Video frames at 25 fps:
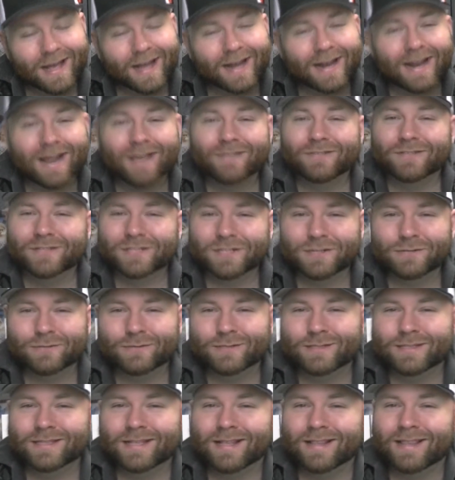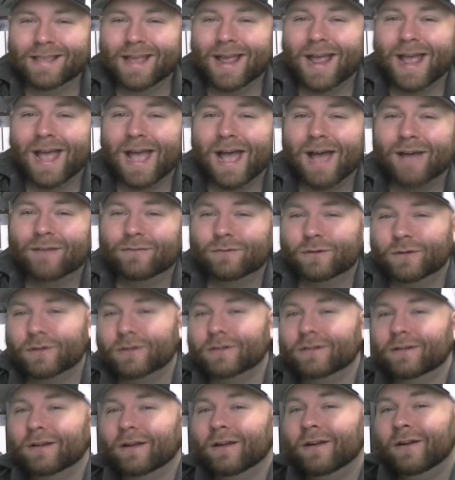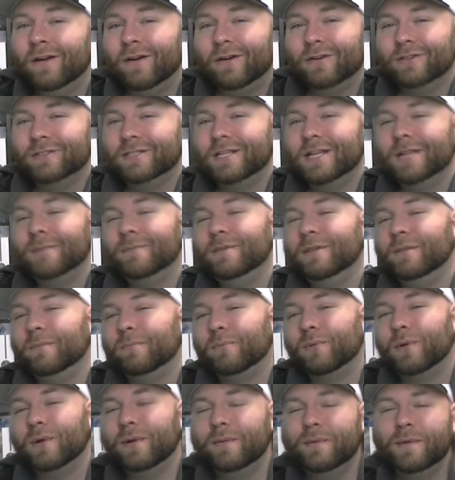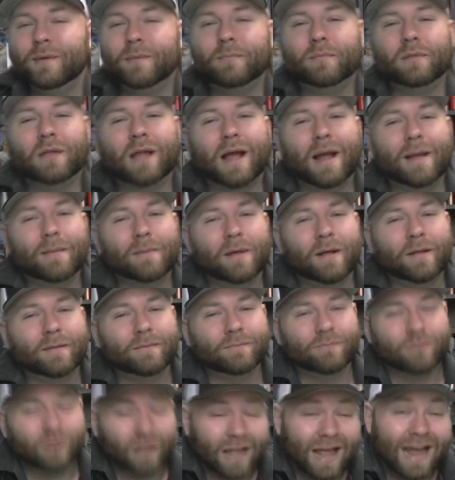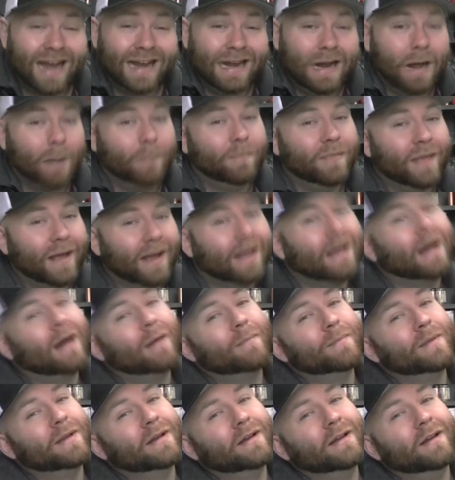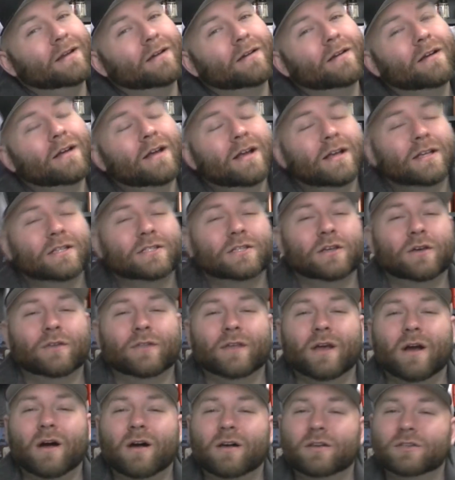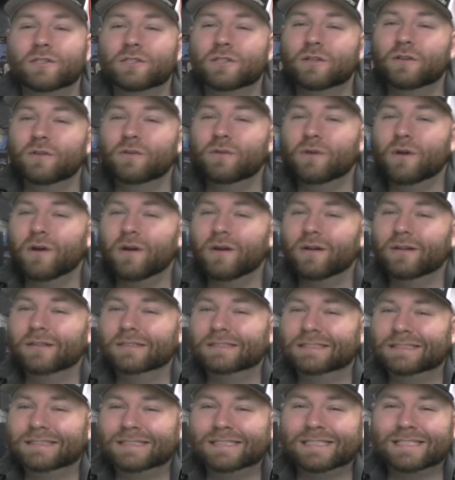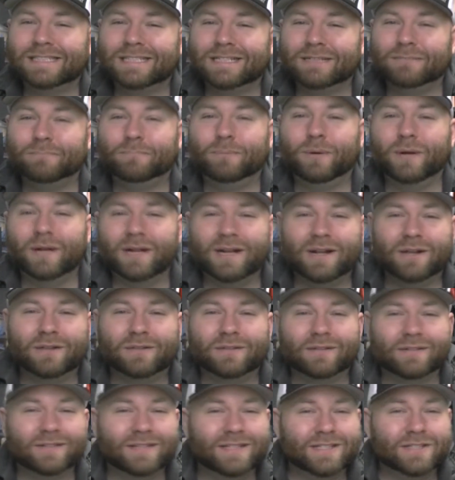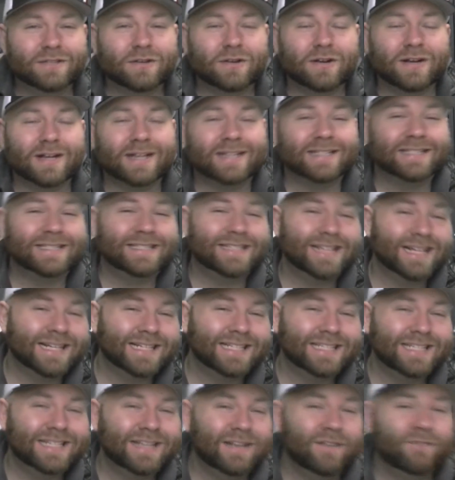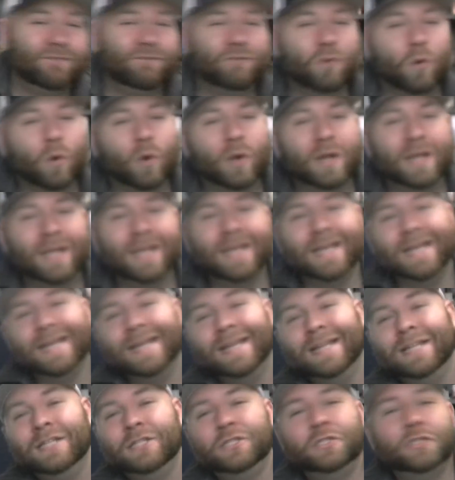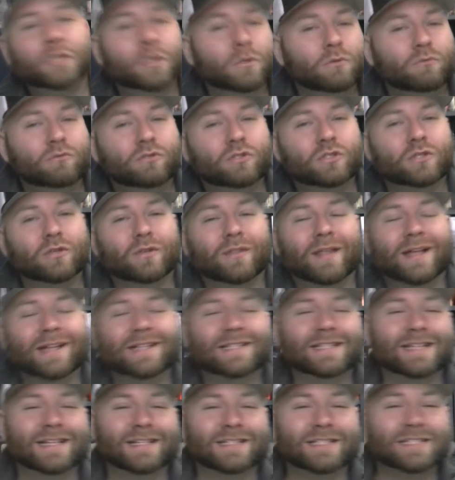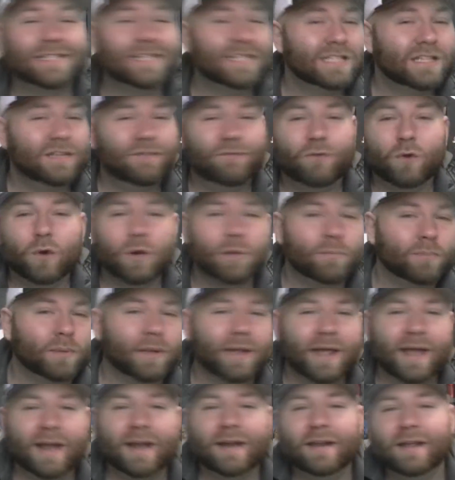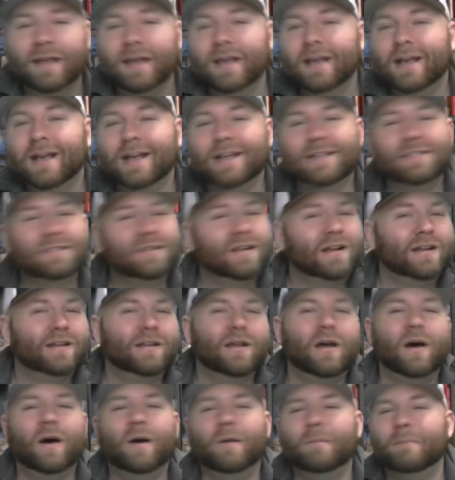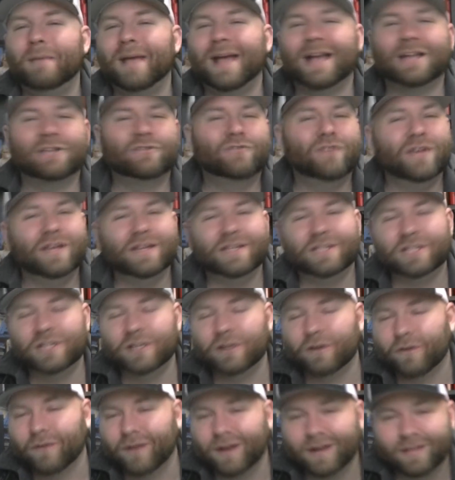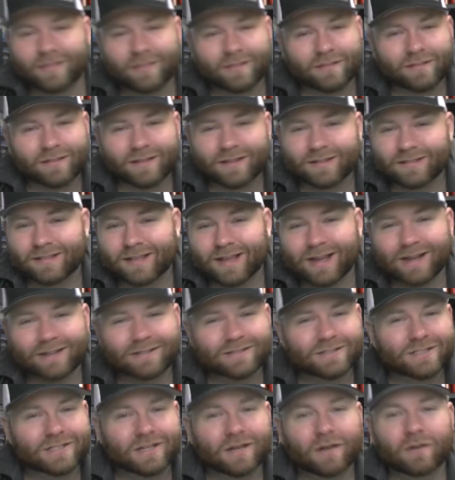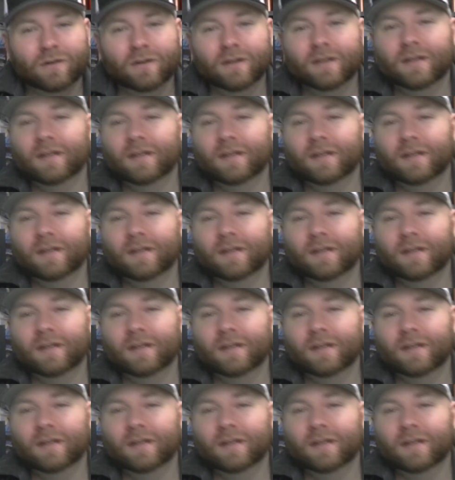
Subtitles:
Now the juices that they have are said to be the premium lineup that come in here. So they also, just to put it out there, these are a 60-40 E-juice. So that's a 60-40 blend. That's not max VG or anything like that. So